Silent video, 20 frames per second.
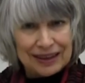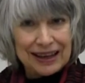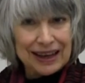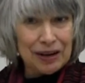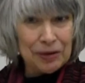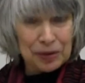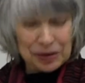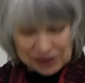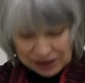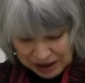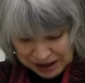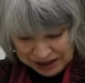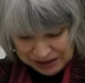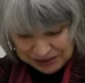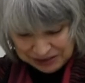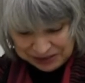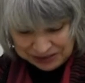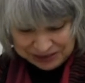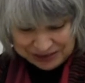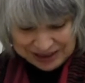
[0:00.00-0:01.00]
Our
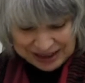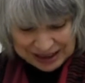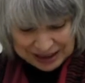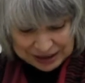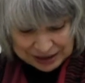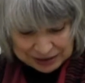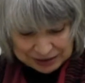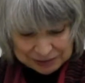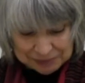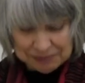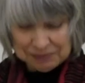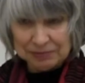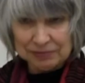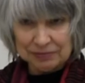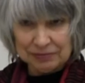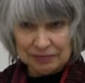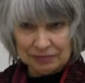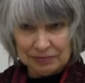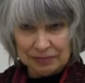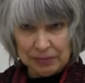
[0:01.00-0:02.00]
lives taken
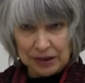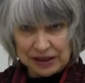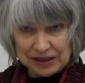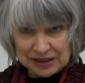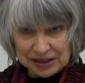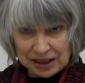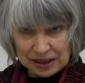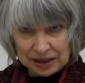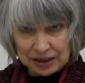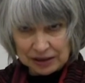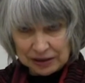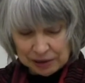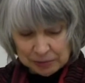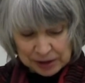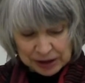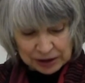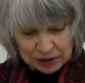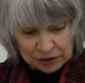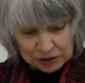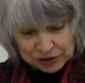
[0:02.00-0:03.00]
by taking them
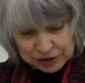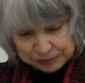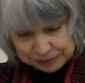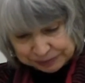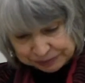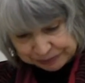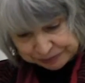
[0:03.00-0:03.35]
out.